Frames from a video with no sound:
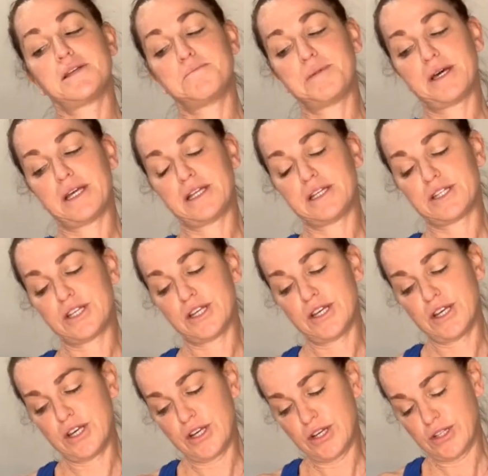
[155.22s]
bend,
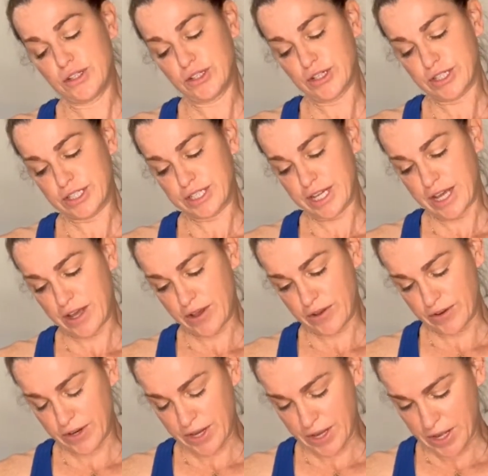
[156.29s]
look down.
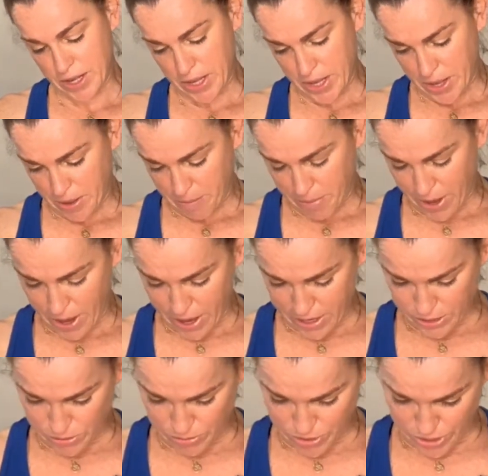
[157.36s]
Pause
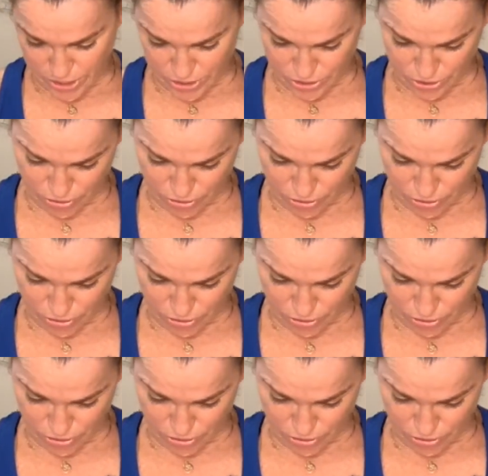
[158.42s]
when you get to the